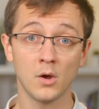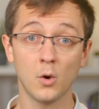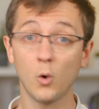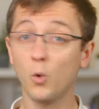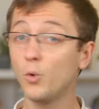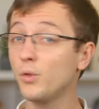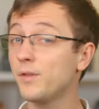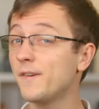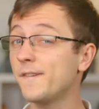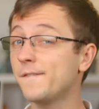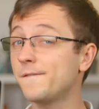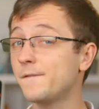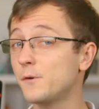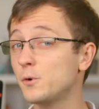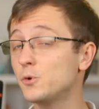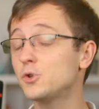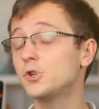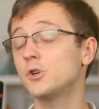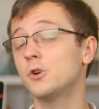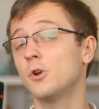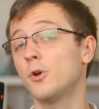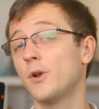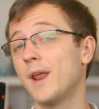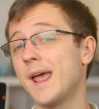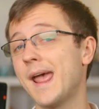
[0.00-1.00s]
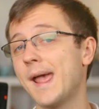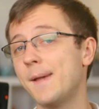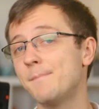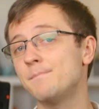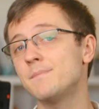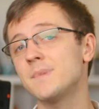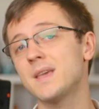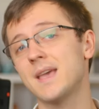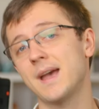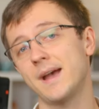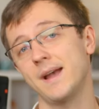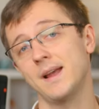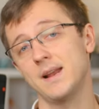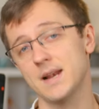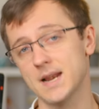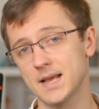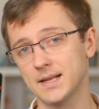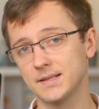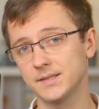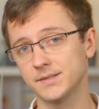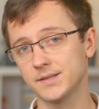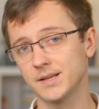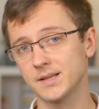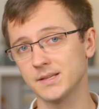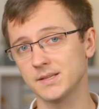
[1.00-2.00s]
or the Fujinon M K
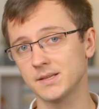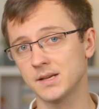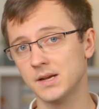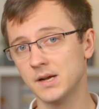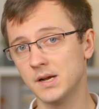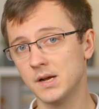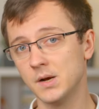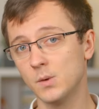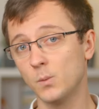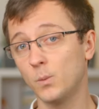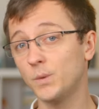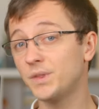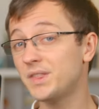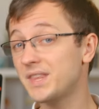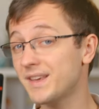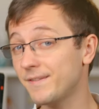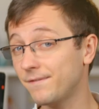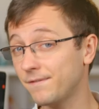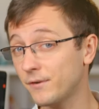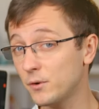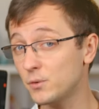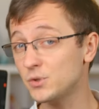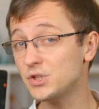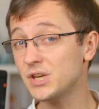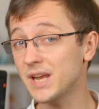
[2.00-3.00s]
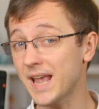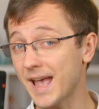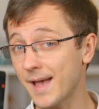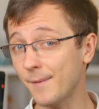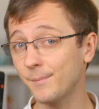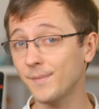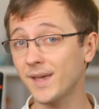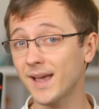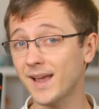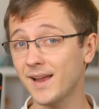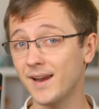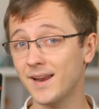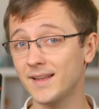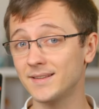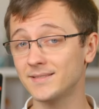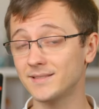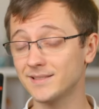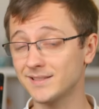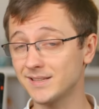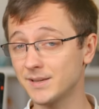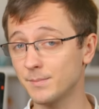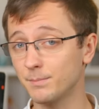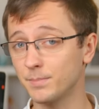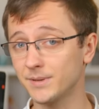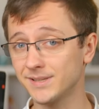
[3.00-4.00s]
lenses, with the Fuji M K
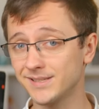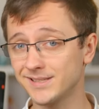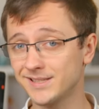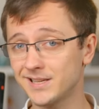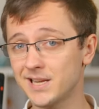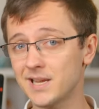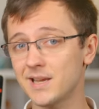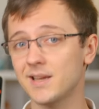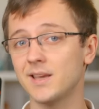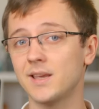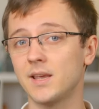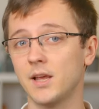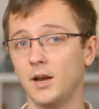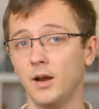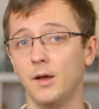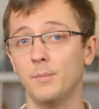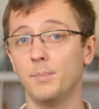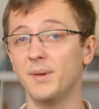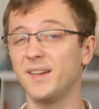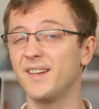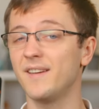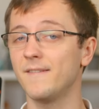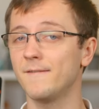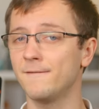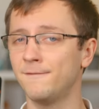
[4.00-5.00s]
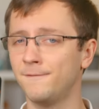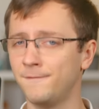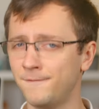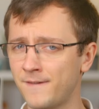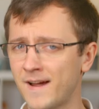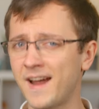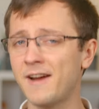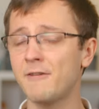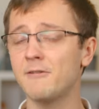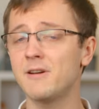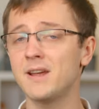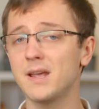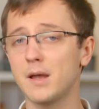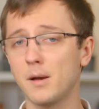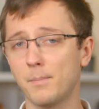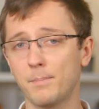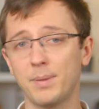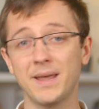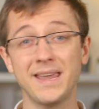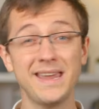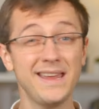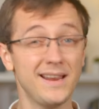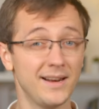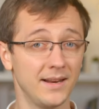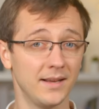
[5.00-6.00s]
lenses in particular being very
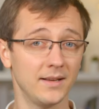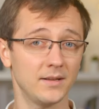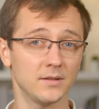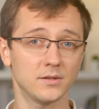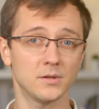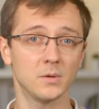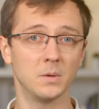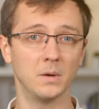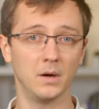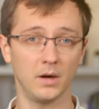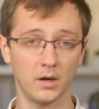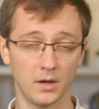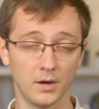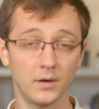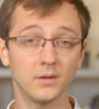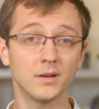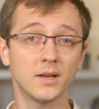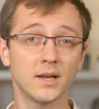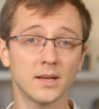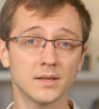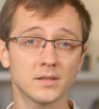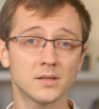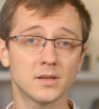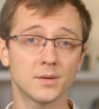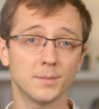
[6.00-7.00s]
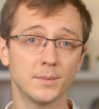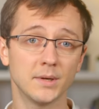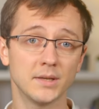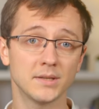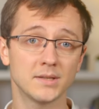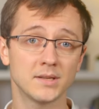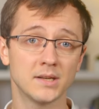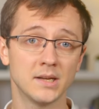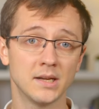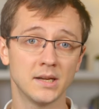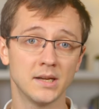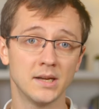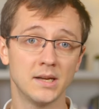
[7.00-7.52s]
appealing to a lot of customers.